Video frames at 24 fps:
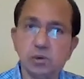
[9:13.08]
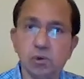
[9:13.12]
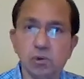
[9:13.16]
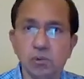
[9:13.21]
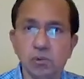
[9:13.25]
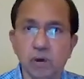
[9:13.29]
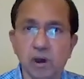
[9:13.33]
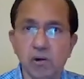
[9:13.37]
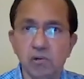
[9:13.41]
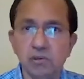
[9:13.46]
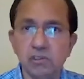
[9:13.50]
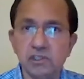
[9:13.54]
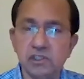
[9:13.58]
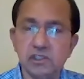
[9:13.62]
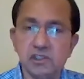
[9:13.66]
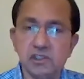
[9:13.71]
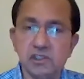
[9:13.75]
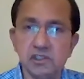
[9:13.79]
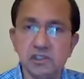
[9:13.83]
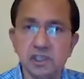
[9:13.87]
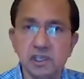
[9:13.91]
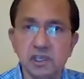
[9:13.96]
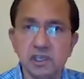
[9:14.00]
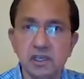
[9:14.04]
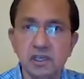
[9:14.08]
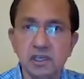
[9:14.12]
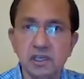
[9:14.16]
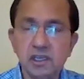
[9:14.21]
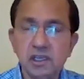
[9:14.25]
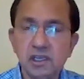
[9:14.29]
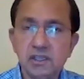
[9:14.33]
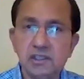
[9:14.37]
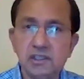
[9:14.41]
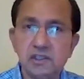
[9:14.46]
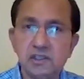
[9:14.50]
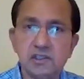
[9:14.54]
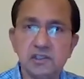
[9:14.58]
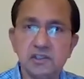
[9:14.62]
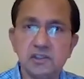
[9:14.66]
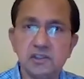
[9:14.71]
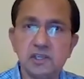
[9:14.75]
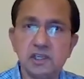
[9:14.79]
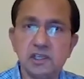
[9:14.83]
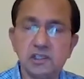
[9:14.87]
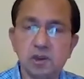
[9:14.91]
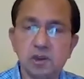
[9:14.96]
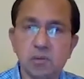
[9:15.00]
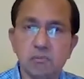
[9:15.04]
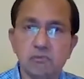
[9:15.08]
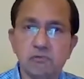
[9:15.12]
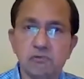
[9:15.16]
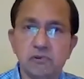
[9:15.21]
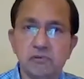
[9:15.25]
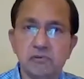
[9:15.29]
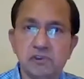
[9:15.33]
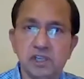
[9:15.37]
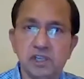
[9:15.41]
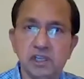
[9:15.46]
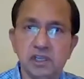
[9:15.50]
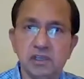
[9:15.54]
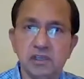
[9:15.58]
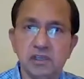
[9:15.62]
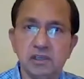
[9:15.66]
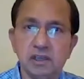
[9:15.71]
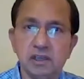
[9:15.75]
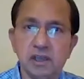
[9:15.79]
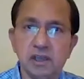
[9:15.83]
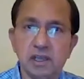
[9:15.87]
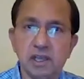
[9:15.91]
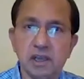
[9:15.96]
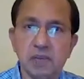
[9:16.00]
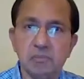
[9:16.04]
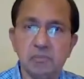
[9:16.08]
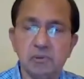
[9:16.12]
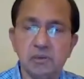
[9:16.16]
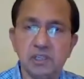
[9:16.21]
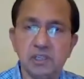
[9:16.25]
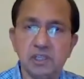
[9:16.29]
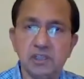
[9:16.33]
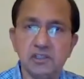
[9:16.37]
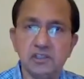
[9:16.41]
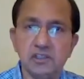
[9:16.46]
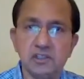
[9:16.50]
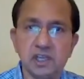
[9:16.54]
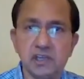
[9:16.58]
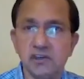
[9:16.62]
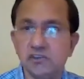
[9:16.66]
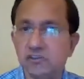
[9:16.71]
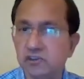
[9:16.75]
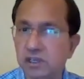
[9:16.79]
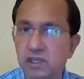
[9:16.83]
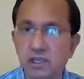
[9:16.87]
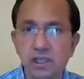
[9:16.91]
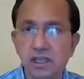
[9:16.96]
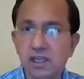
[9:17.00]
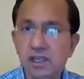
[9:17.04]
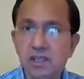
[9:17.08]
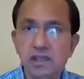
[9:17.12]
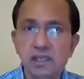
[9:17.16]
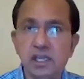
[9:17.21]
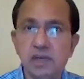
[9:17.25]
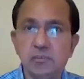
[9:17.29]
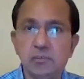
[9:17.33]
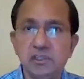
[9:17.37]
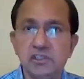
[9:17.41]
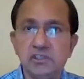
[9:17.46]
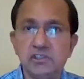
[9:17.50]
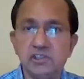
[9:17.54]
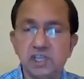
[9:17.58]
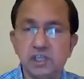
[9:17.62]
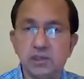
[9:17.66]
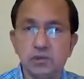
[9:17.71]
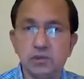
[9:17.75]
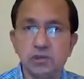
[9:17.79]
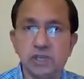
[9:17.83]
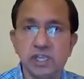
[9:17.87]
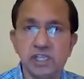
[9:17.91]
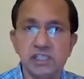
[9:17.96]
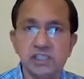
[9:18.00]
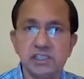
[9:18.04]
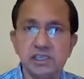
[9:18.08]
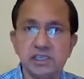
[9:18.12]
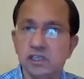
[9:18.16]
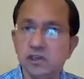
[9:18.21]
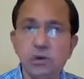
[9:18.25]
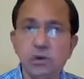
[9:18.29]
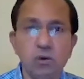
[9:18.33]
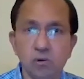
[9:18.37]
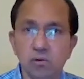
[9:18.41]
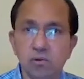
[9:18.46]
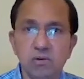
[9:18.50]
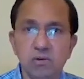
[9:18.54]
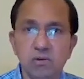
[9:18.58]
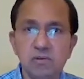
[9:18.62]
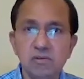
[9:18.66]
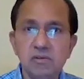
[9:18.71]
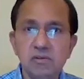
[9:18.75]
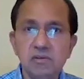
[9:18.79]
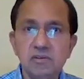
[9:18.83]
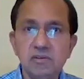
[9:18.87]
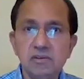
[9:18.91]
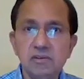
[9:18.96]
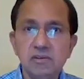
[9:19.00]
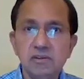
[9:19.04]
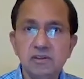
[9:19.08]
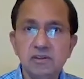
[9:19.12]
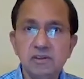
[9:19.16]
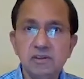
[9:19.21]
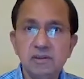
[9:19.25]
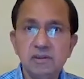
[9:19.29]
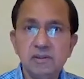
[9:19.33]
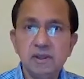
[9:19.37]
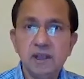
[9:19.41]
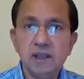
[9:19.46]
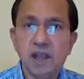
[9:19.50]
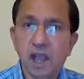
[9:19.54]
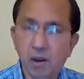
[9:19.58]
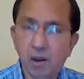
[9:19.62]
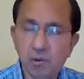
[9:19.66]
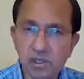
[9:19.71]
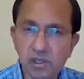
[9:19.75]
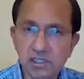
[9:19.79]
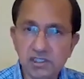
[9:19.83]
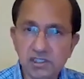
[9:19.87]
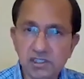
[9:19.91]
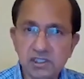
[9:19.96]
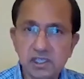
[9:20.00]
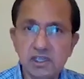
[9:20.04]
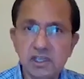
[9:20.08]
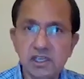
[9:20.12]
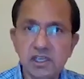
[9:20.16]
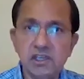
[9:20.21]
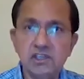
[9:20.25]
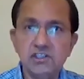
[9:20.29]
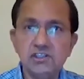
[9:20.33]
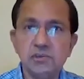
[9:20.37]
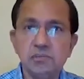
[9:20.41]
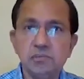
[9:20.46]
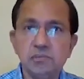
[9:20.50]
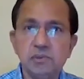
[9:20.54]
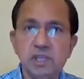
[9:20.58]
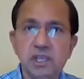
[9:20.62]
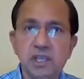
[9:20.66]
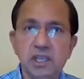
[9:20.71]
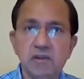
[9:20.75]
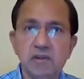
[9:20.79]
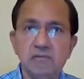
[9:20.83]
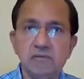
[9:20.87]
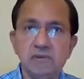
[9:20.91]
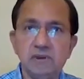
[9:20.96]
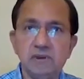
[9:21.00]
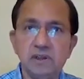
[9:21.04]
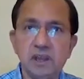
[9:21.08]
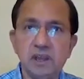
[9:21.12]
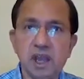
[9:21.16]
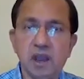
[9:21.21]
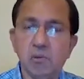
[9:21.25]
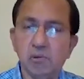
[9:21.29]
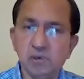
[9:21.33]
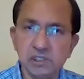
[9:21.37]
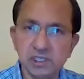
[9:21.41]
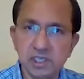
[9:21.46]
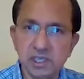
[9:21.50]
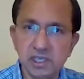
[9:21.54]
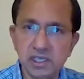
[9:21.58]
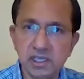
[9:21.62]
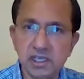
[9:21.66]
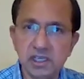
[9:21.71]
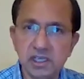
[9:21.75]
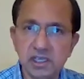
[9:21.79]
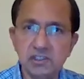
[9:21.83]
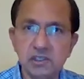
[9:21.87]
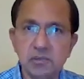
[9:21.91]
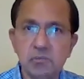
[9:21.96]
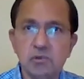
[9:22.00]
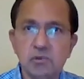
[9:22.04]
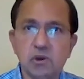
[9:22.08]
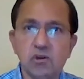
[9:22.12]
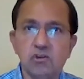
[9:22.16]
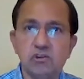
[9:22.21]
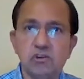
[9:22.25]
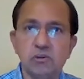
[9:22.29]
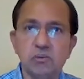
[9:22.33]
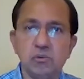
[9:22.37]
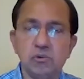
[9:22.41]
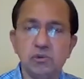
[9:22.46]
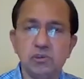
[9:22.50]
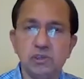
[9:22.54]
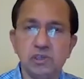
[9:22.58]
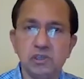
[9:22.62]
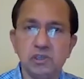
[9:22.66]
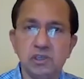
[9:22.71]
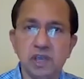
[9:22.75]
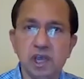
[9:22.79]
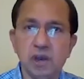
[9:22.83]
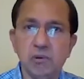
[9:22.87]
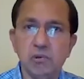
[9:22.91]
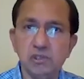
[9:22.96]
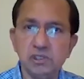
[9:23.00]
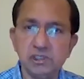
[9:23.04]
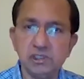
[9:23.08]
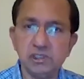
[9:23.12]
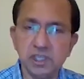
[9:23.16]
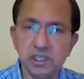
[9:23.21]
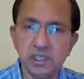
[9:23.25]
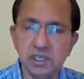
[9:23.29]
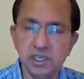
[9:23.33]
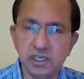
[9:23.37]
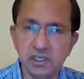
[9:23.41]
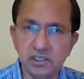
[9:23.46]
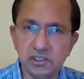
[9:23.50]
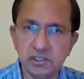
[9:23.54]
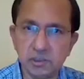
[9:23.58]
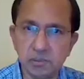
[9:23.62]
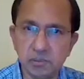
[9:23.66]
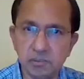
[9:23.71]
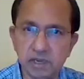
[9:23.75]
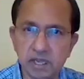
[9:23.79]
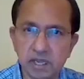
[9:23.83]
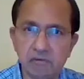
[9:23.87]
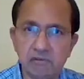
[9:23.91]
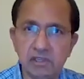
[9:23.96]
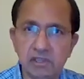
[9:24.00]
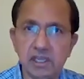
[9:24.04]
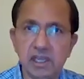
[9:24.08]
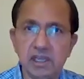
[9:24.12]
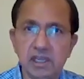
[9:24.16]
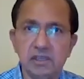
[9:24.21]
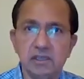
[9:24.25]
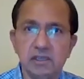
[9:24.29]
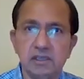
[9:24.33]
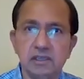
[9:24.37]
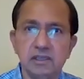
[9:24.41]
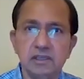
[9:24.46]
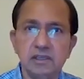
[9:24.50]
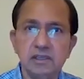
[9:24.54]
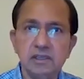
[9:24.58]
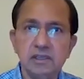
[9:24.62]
"Oh wow, this is the top 15 company in this country. Let me stick to Nestlé." No. How has the leadership behaved? How has the leadership contributed? How has the leadership navigated?